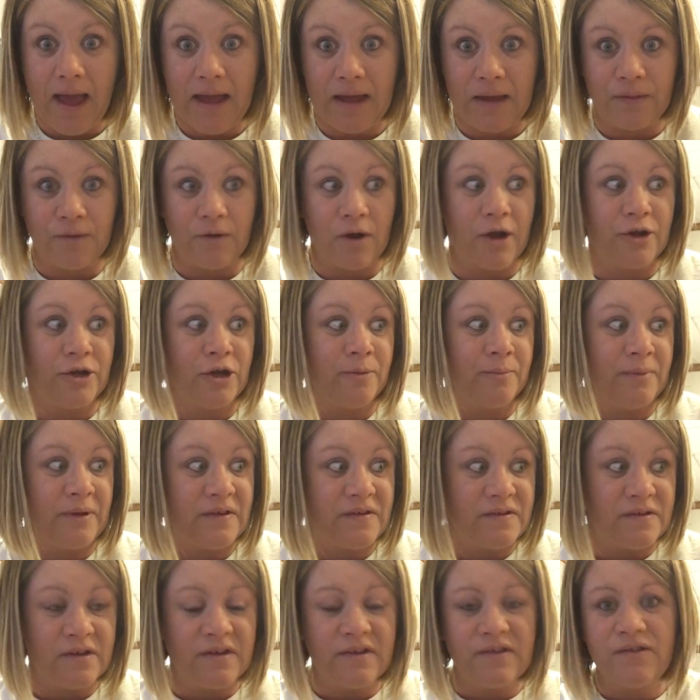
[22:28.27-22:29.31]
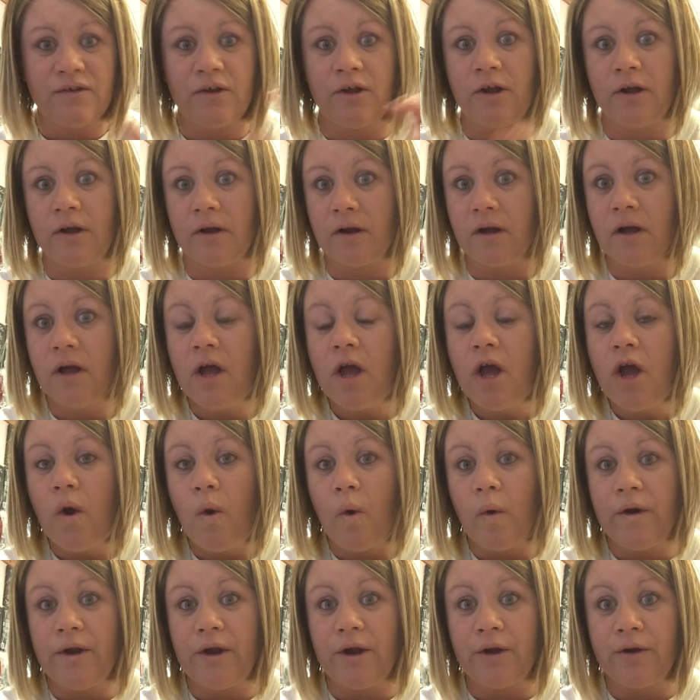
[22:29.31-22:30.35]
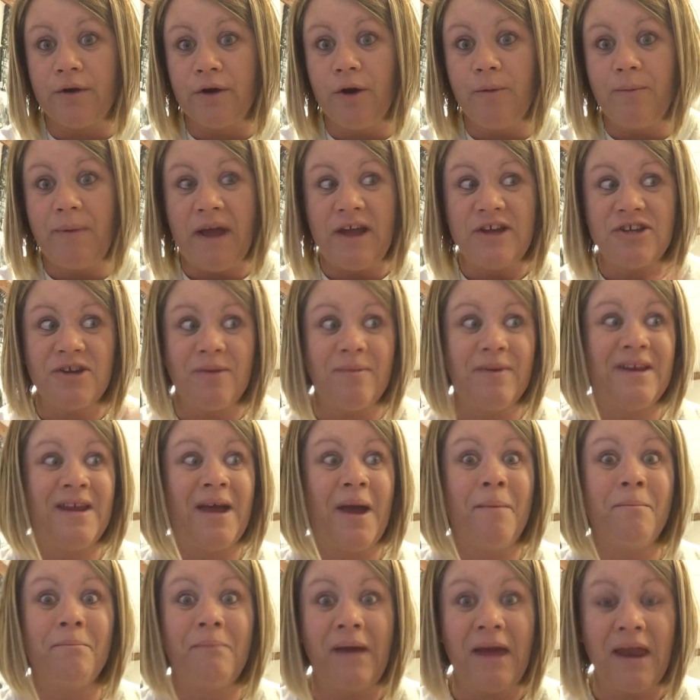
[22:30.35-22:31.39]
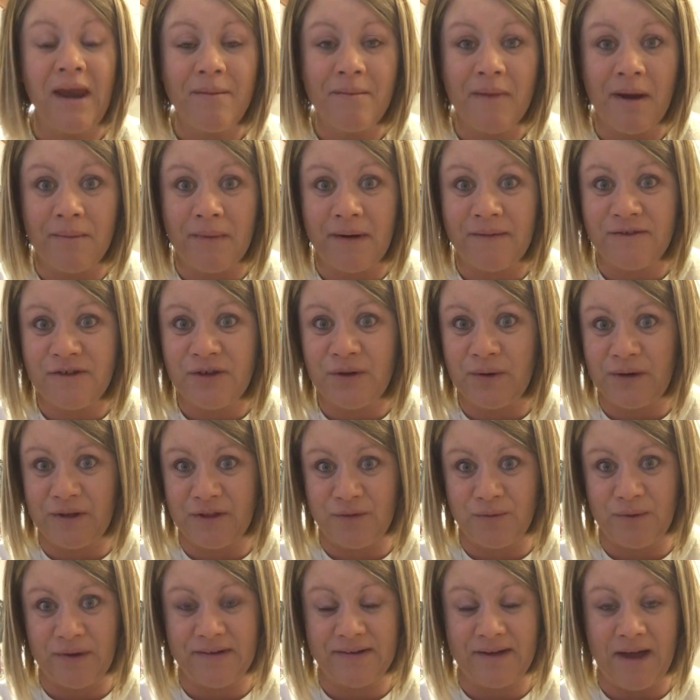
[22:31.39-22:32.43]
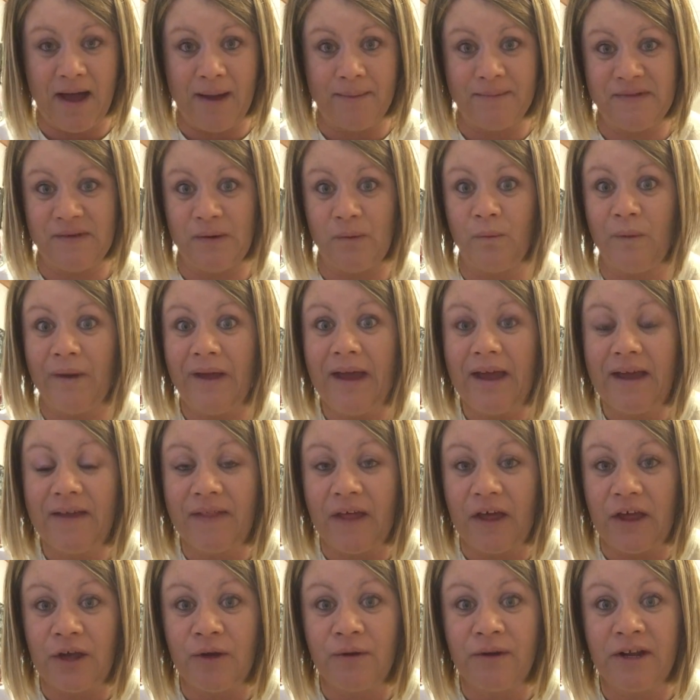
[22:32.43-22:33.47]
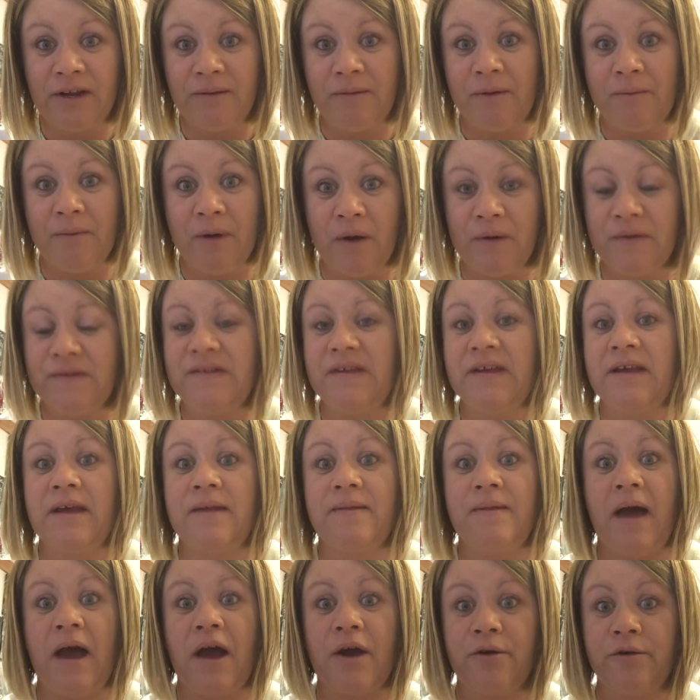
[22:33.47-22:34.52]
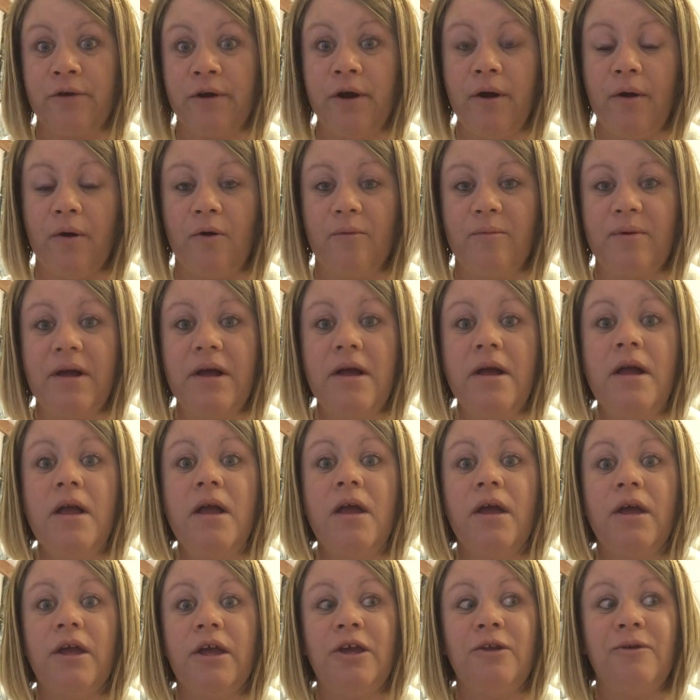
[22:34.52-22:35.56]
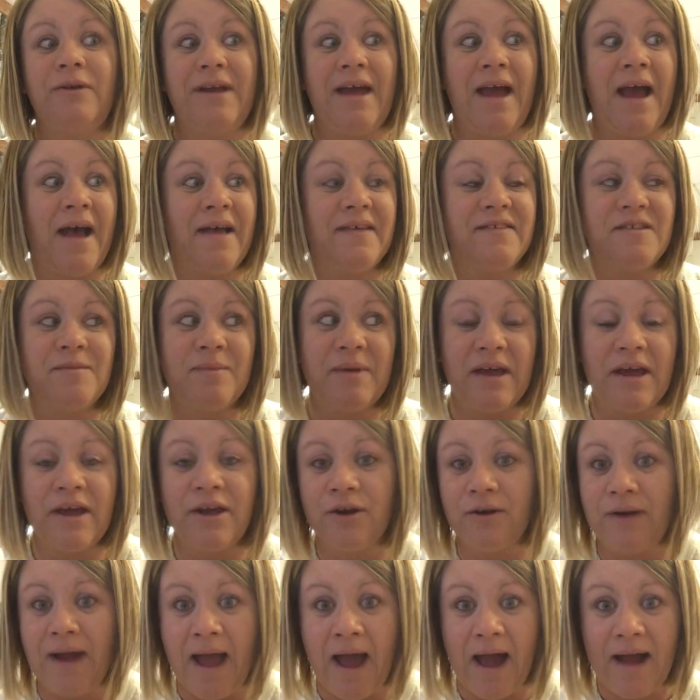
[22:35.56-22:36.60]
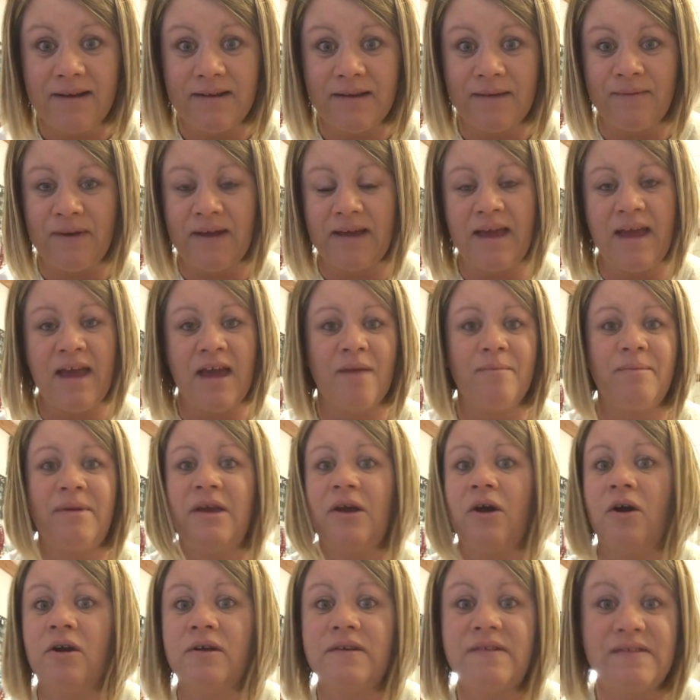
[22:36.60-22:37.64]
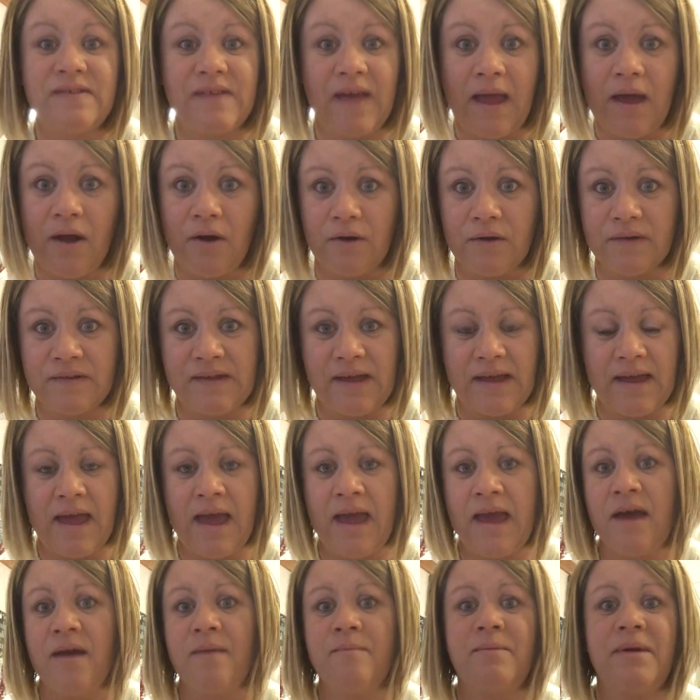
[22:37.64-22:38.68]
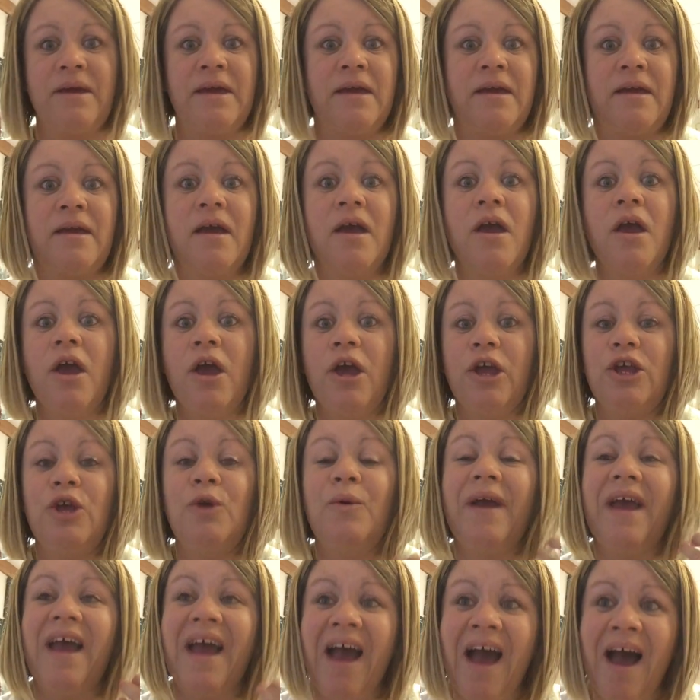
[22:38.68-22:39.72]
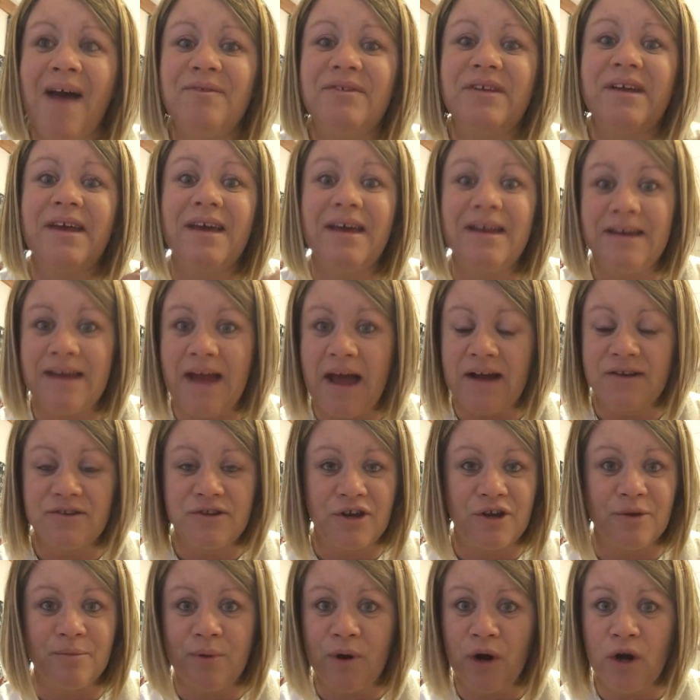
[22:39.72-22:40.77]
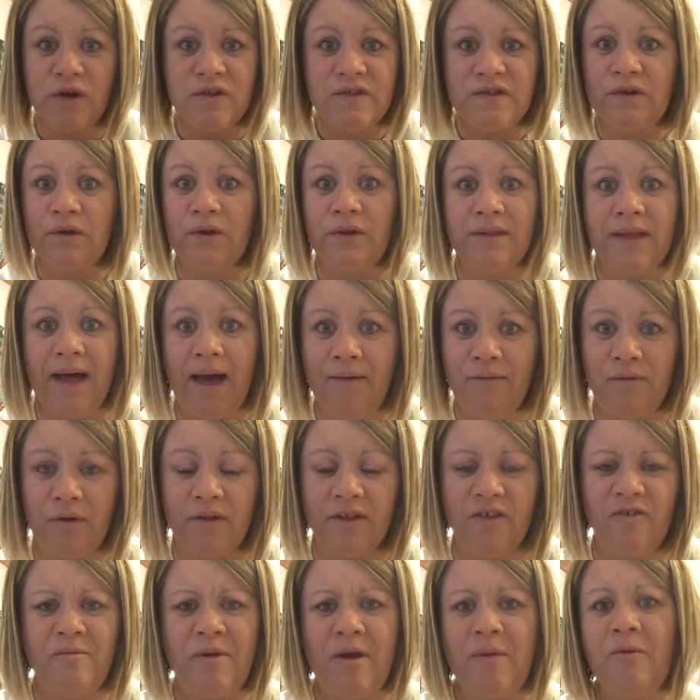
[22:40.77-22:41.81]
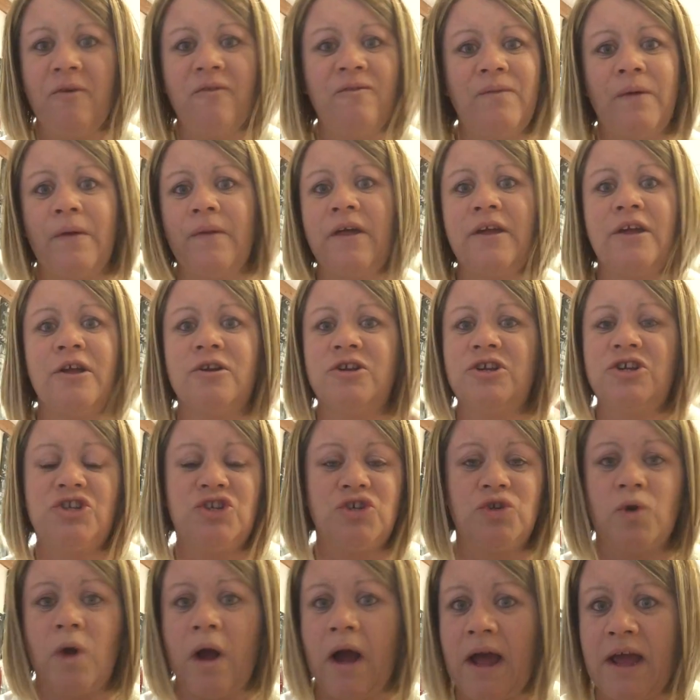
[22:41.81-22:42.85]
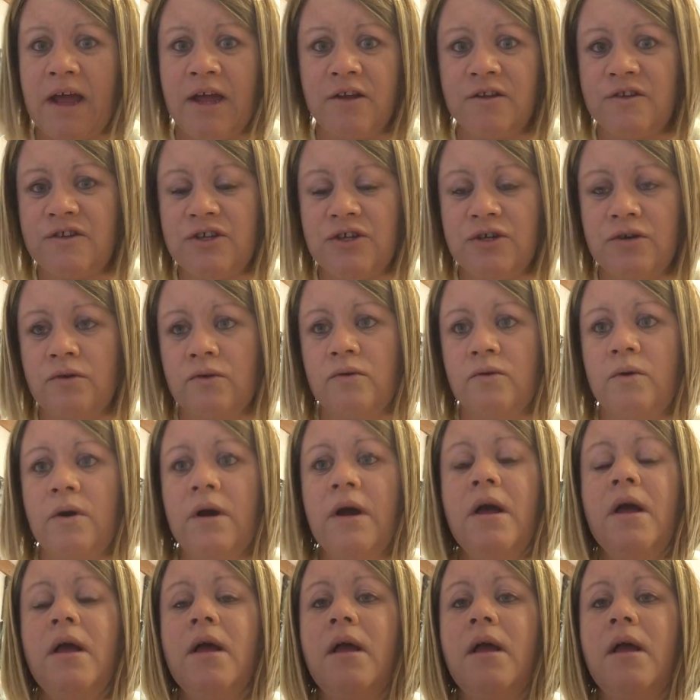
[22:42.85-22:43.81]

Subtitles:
either on your business or your group page. I mean, a minimum of 2 to 3 times a week that you need to be posting in that group. And it has to be interactive. It can't be all sales. It can't be, you have to connect on a personal level. If people feel like you're just trying to,